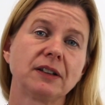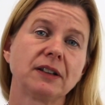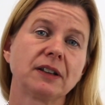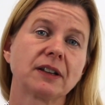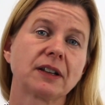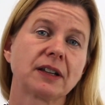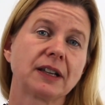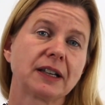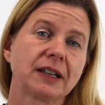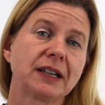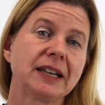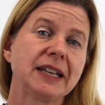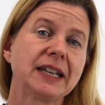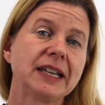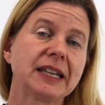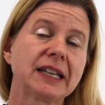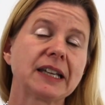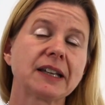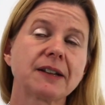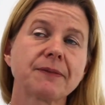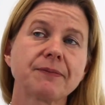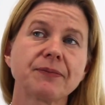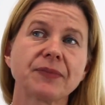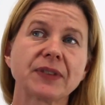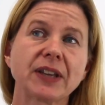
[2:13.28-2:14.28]
cleaning.
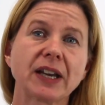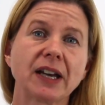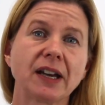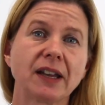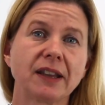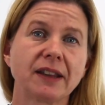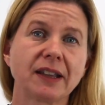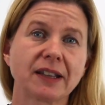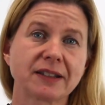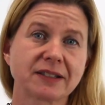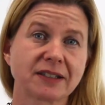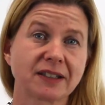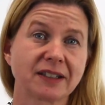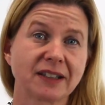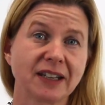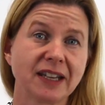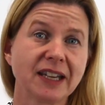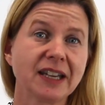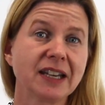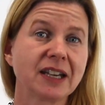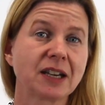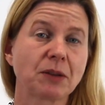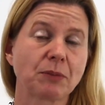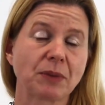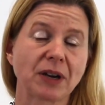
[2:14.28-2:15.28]
That's an
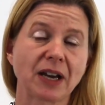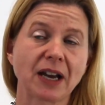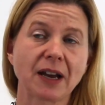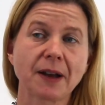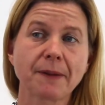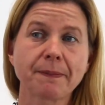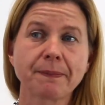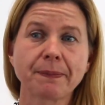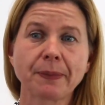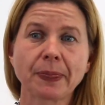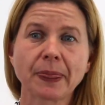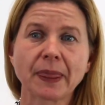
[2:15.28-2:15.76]
enema.